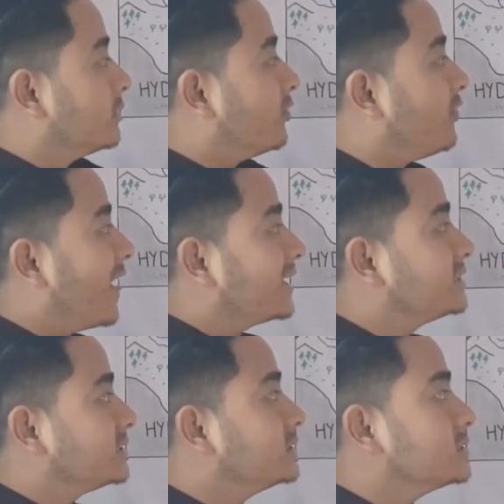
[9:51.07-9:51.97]

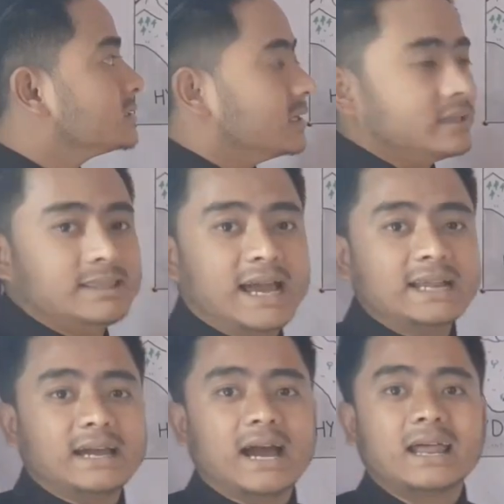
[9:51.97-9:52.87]
factors
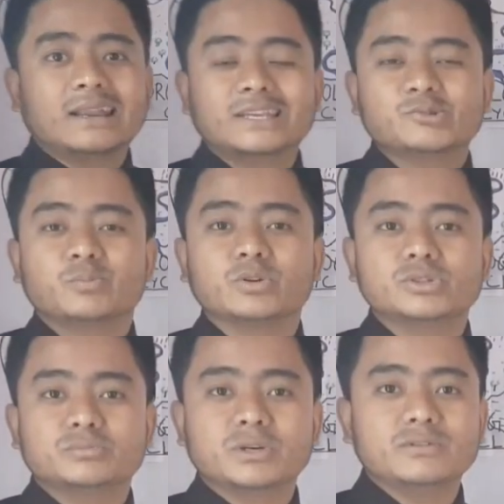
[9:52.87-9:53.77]
that are
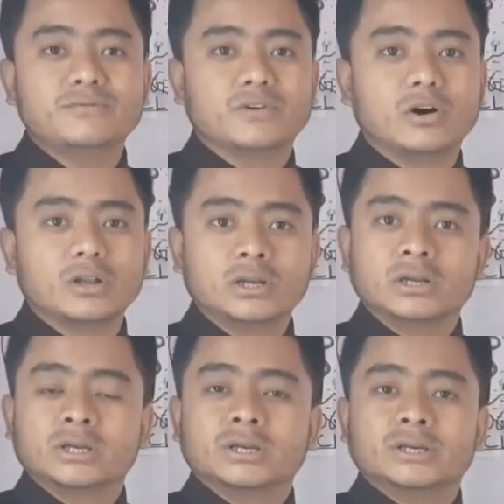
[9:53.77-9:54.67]
responsible
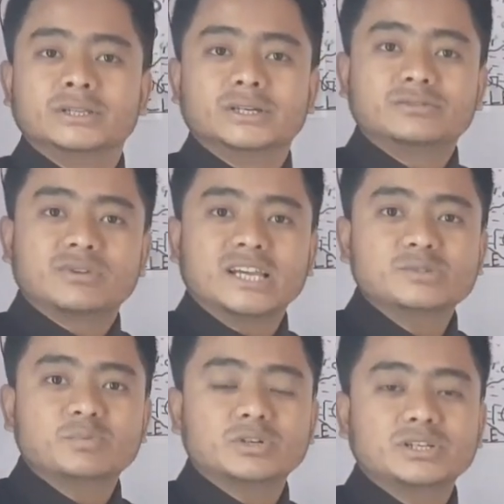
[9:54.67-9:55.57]
for the
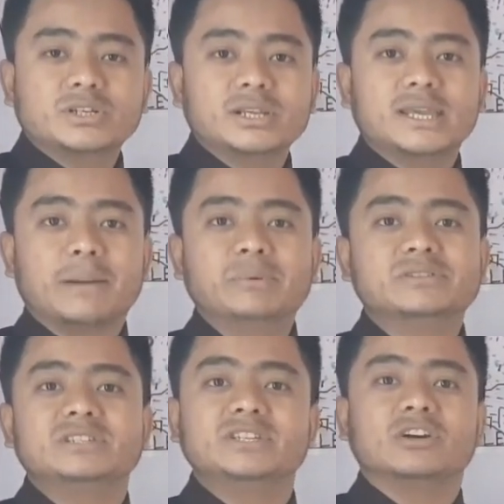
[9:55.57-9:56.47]
transportation
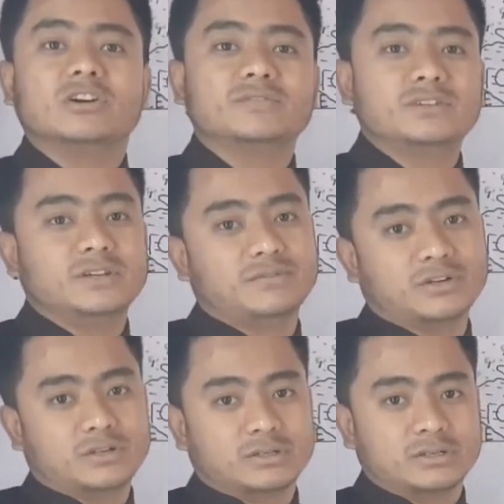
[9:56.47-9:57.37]
capacity of the
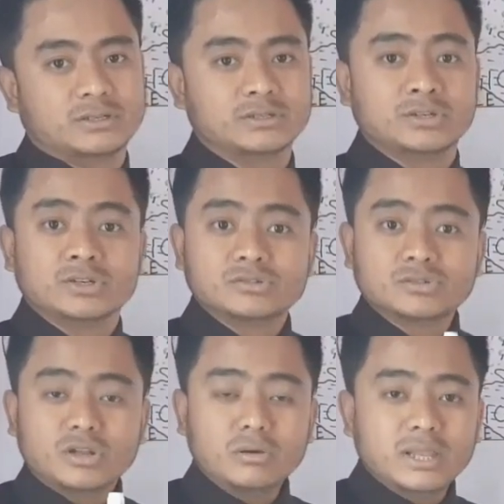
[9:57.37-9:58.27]
river.
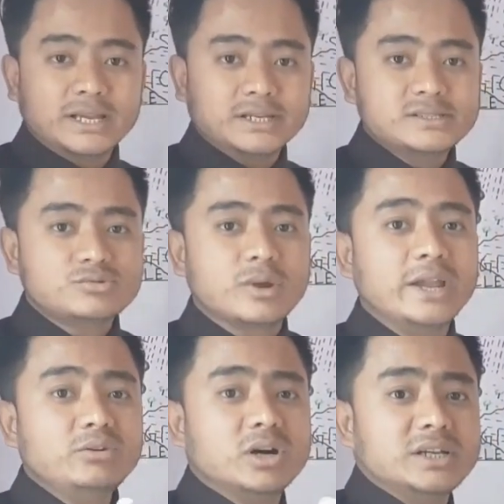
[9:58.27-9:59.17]
So now let us
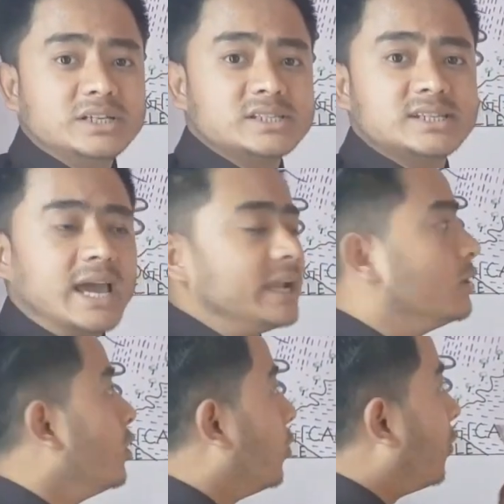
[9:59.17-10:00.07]
try to
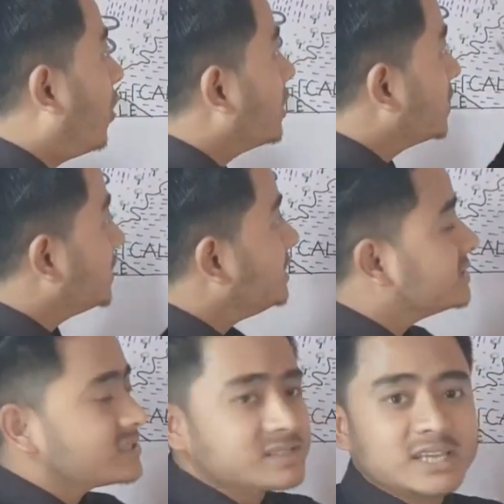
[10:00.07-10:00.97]
understand what
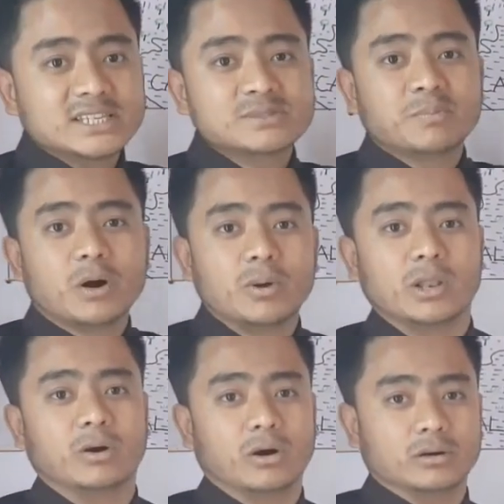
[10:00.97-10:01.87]
is sixth power
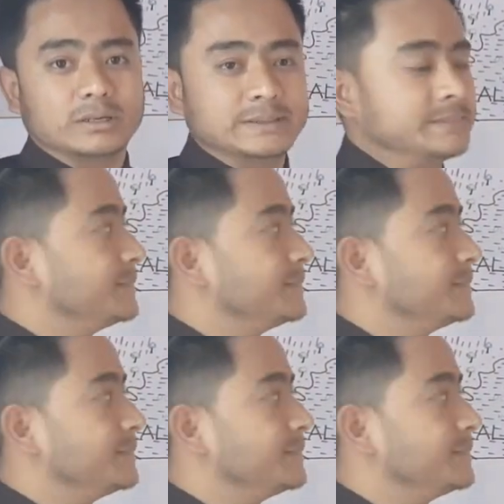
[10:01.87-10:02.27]
law.